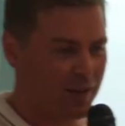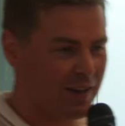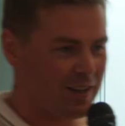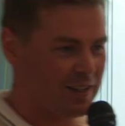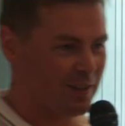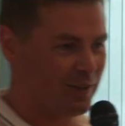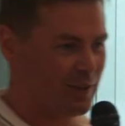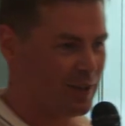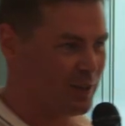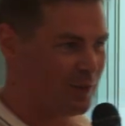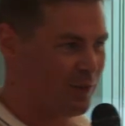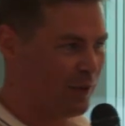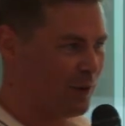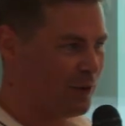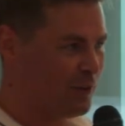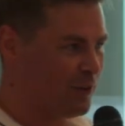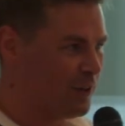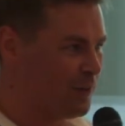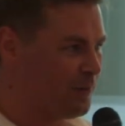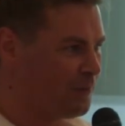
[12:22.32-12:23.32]
As a
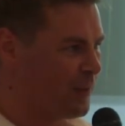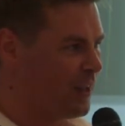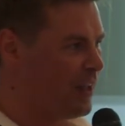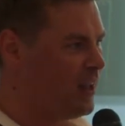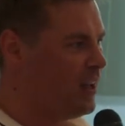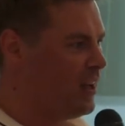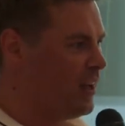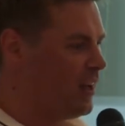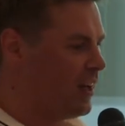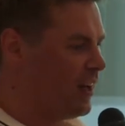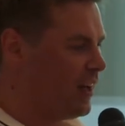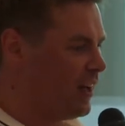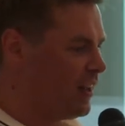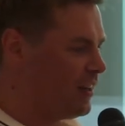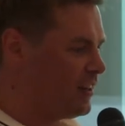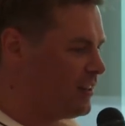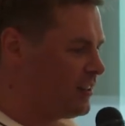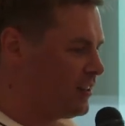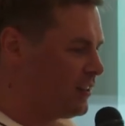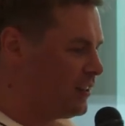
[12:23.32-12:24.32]
founder.
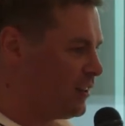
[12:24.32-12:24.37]
And